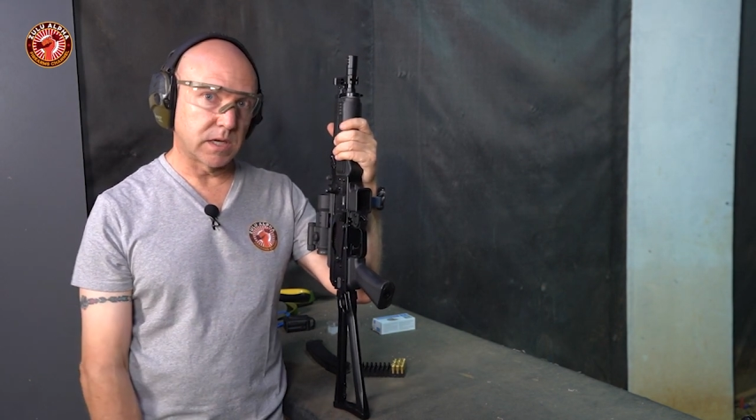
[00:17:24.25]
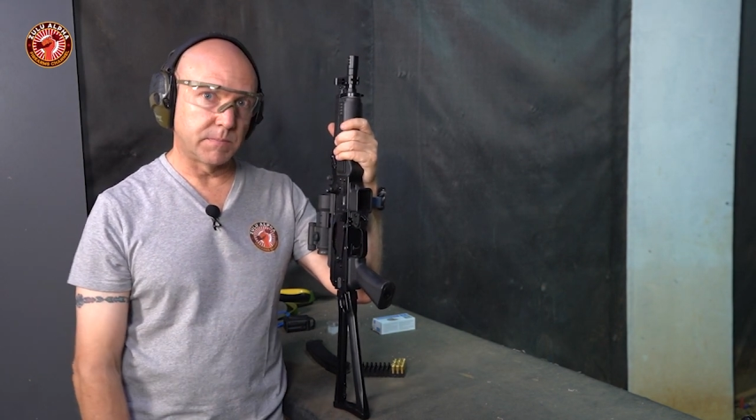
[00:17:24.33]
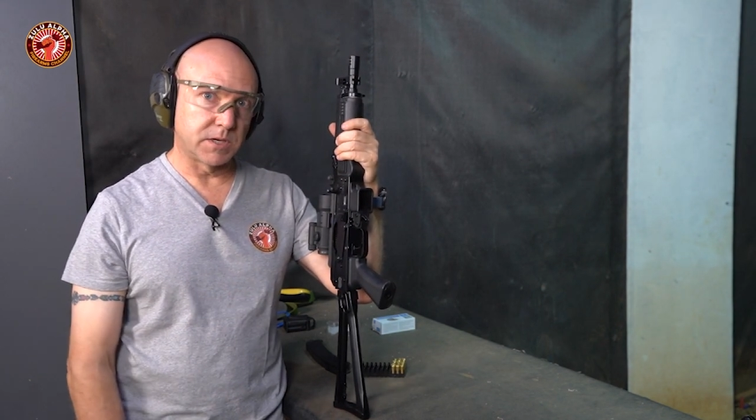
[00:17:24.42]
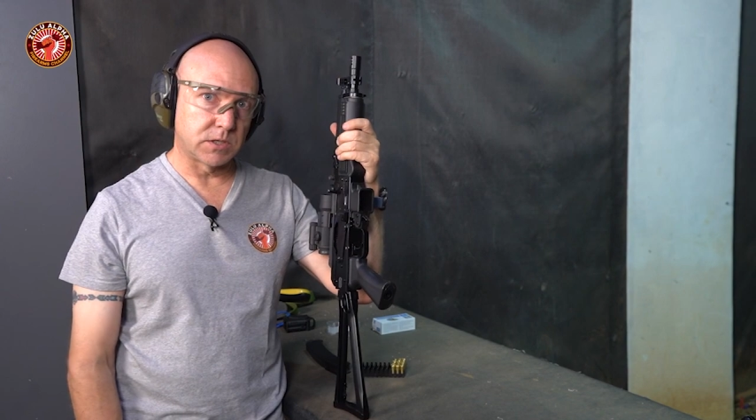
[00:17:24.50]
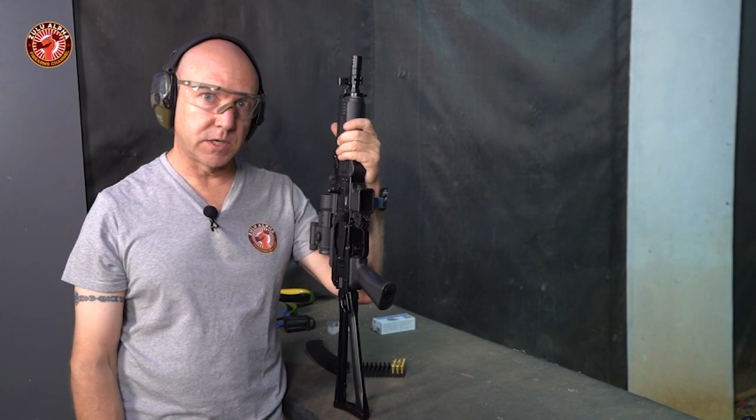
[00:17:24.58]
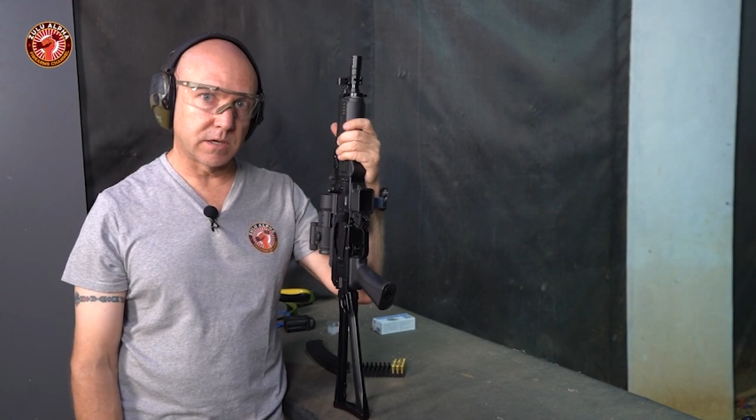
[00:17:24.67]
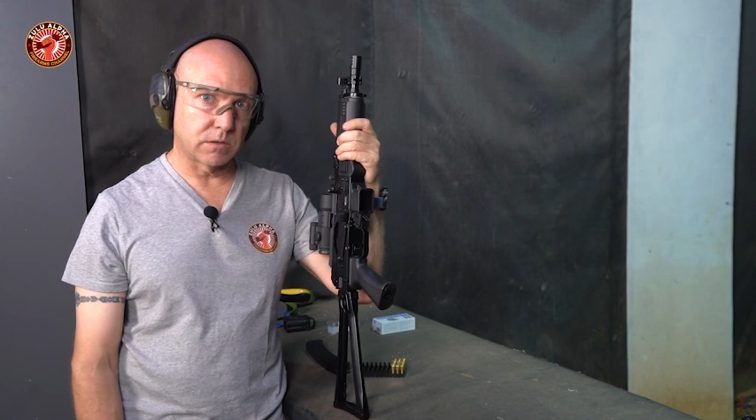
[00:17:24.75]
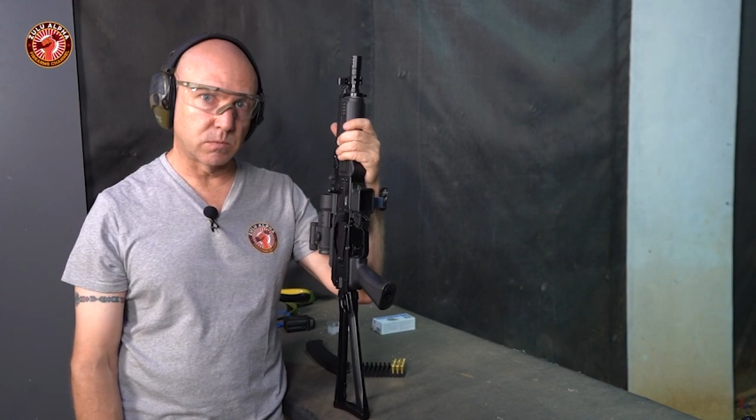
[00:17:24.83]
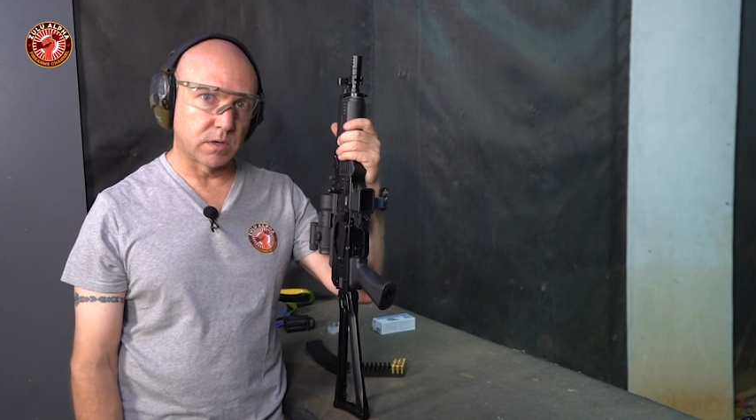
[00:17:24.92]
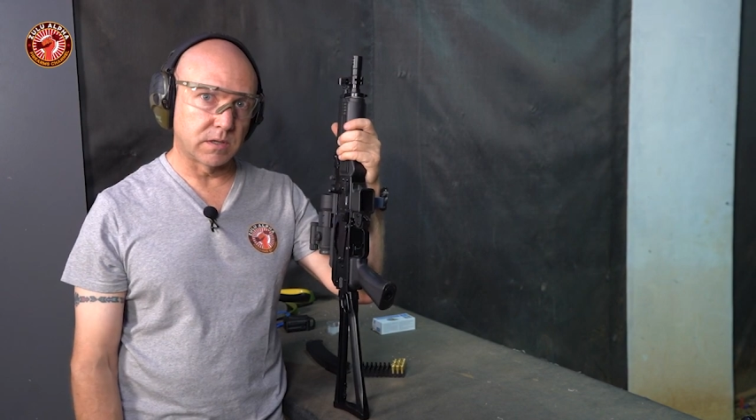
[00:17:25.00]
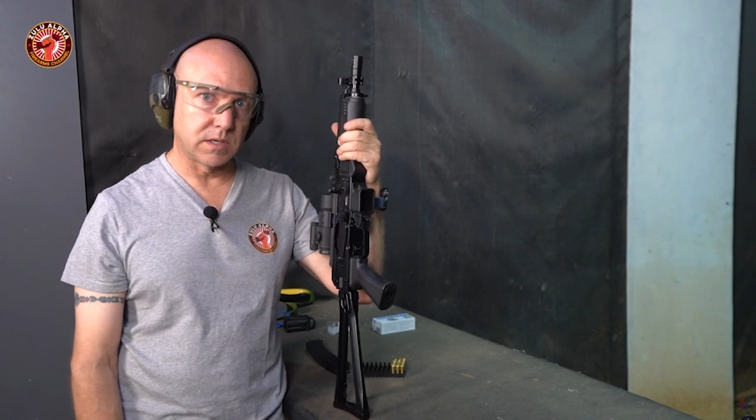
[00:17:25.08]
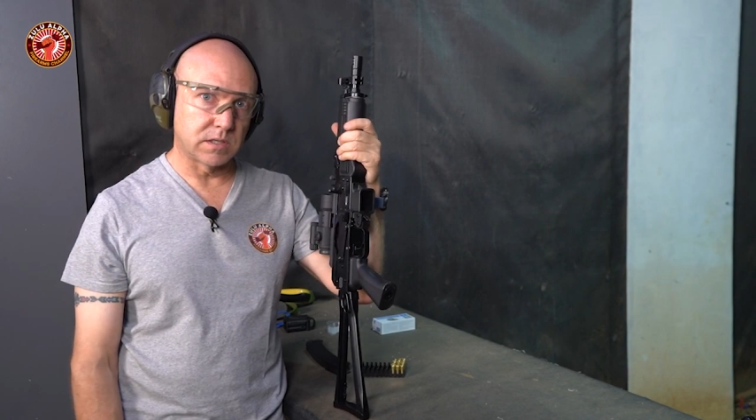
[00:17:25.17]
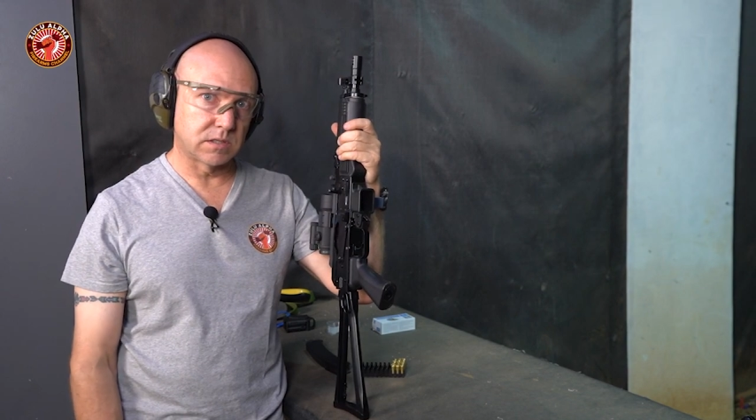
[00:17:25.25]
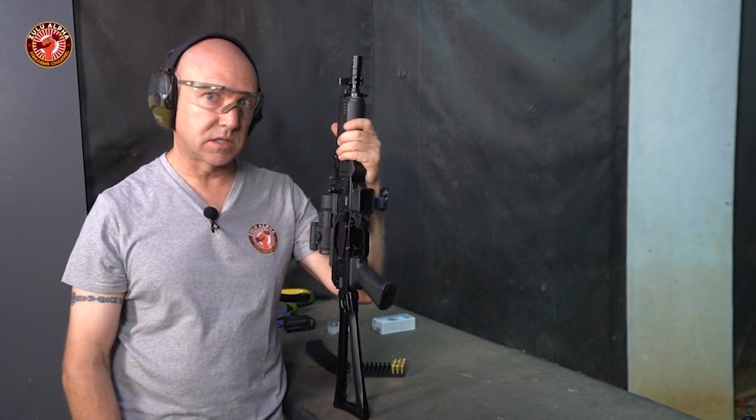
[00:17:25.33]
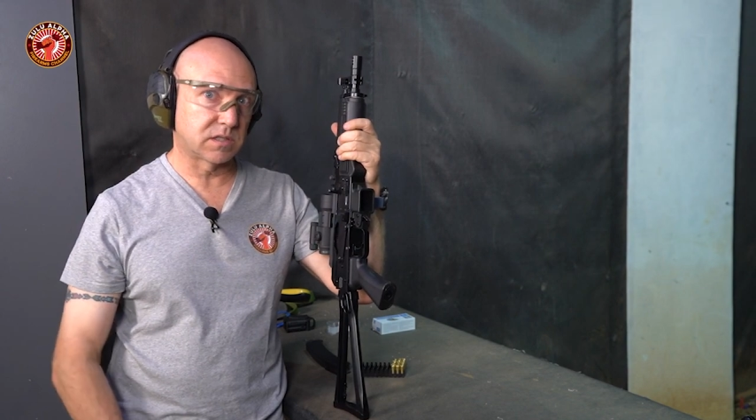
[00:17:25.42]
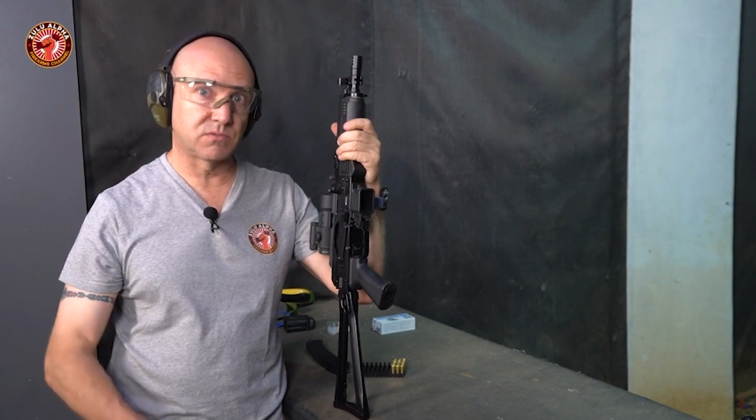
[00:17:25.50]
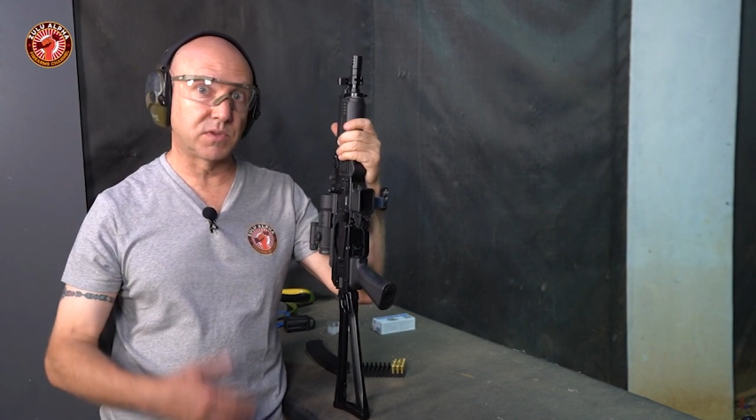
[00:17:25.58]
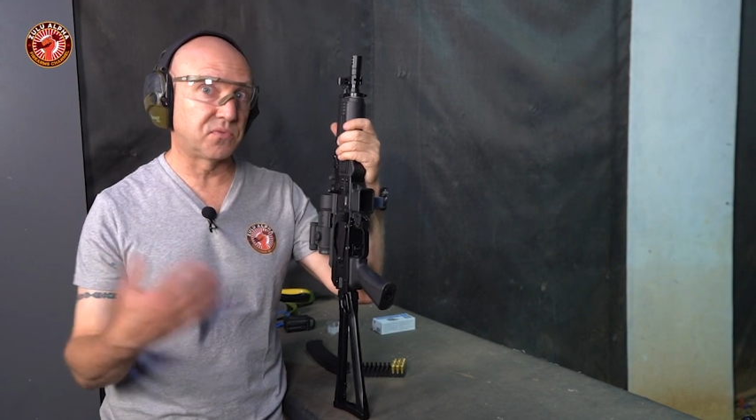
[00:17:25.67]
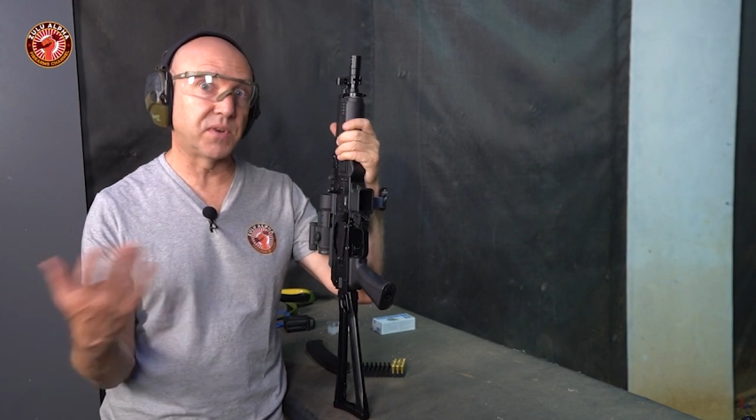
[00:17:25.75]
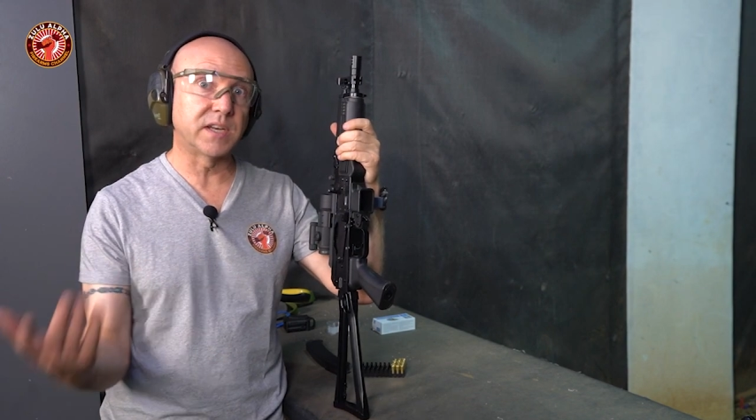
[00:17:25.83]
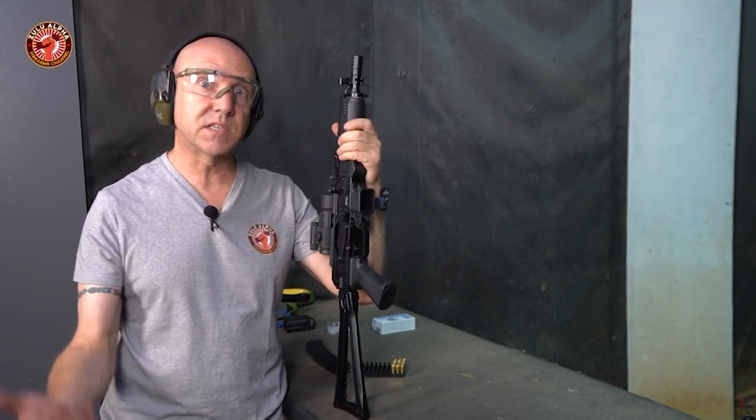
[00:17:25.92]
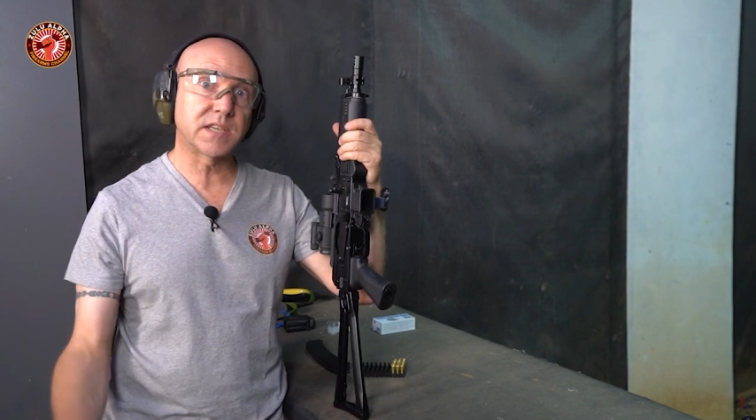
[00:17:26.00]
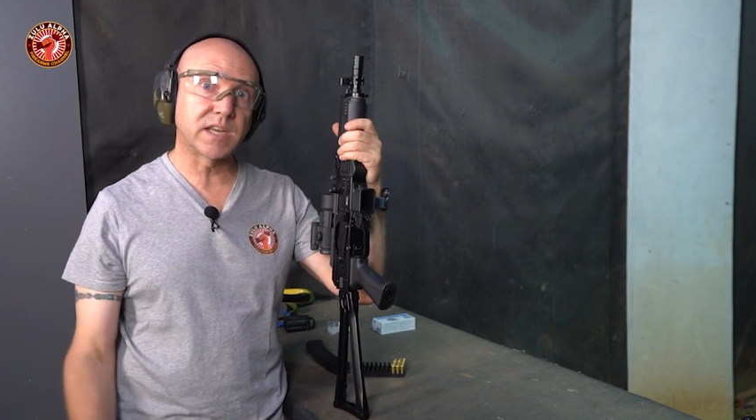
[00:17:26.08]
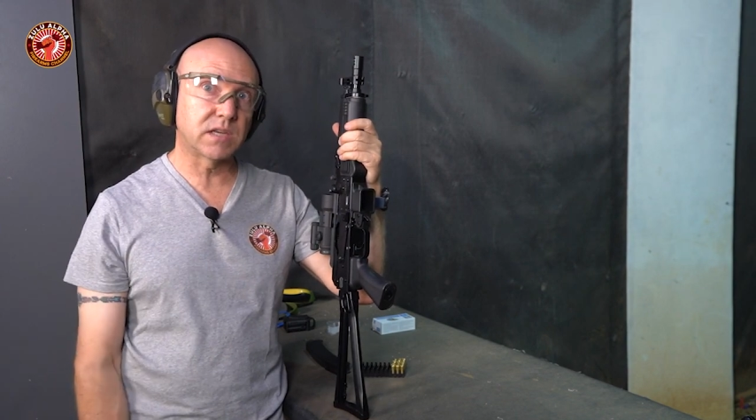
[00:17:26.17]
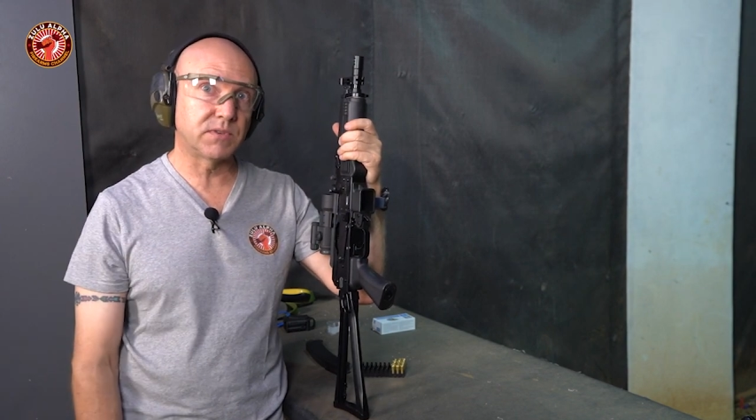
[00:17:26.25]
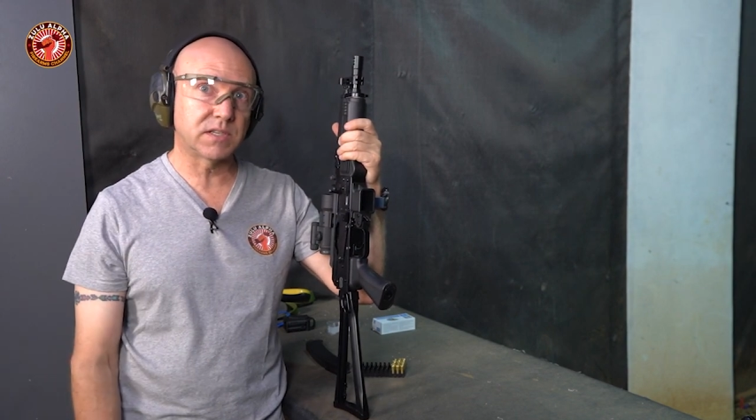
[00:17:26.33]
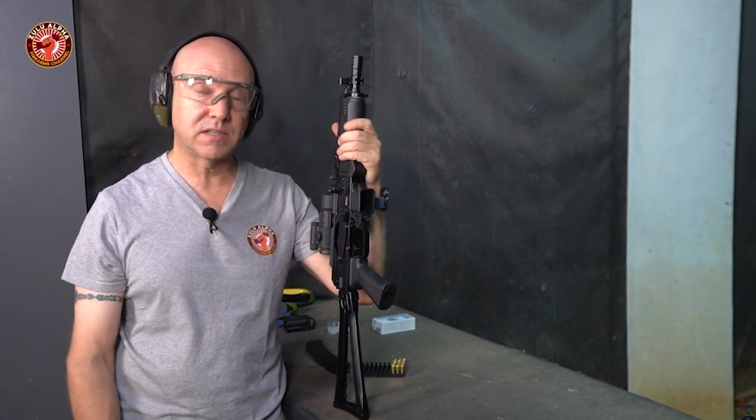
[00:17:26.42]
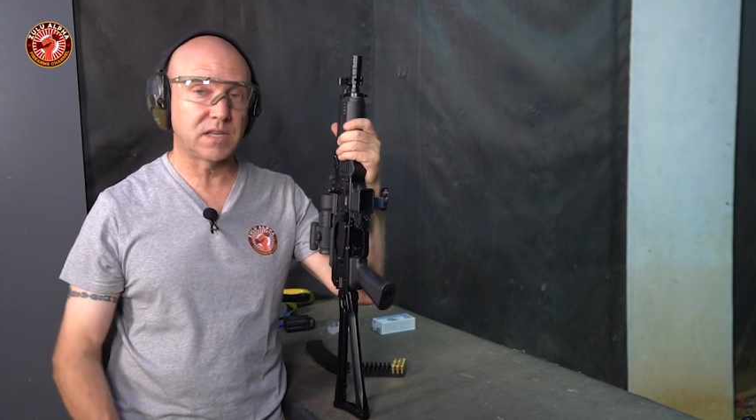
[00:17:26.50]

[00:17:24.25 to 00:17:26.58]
come and check out one of these just for the fun sake of it,